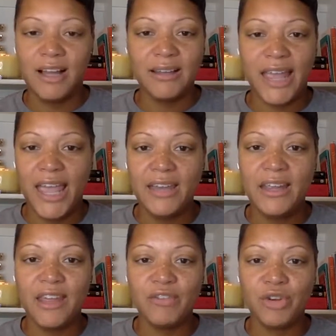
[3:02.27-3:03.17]
again,
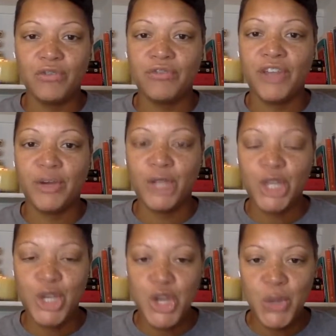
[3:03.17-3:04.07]
if you're fairly
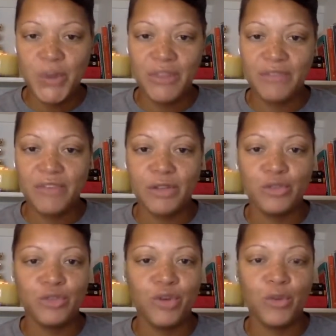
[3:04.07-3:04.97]
new in the field,
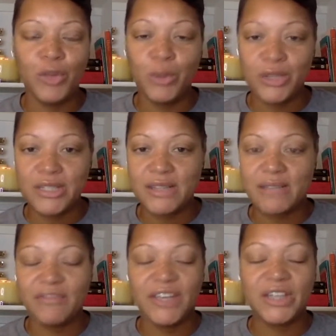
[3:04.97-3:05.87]
you've only worked in the
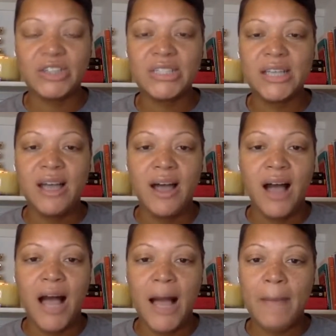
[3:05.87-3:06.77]
field,
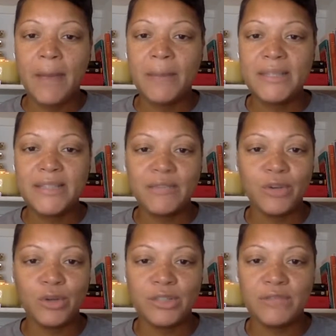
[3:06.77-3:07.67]
it'll be
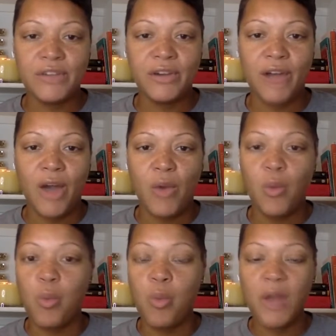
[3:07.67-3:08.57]
difficult to figure out
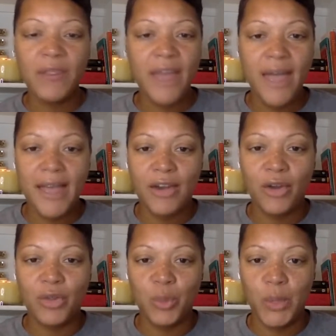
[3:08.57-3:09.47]
what the heck are
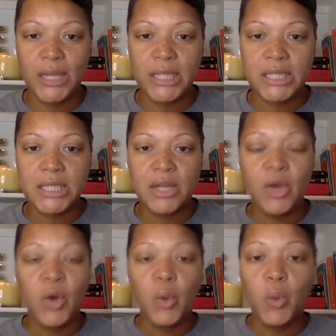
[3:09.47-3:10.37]
the rates.
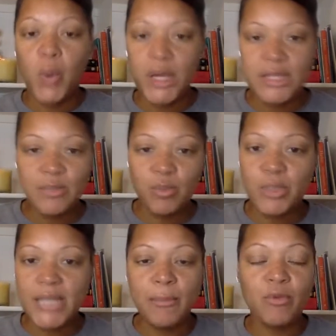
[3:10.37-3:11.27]
What
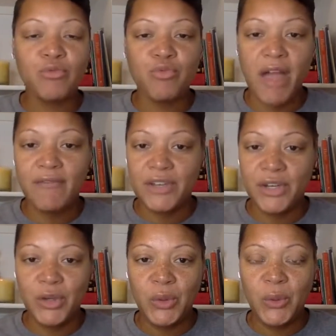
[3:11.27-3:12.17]
type of
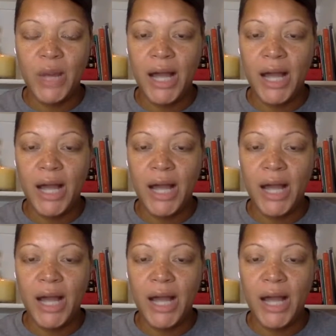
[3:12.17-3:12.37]
revenue